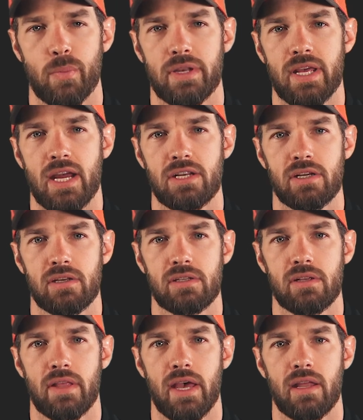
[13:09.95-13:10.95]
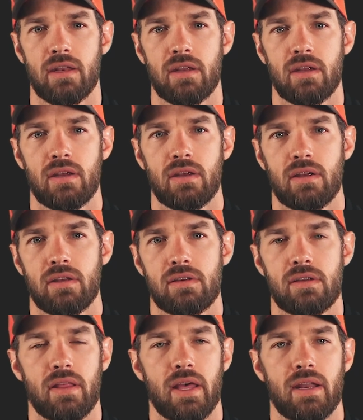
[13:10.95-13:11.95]
attaching to
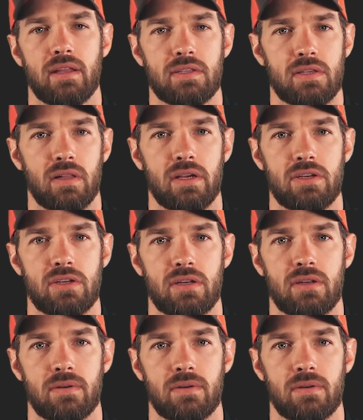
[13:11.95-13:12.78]
that insulation.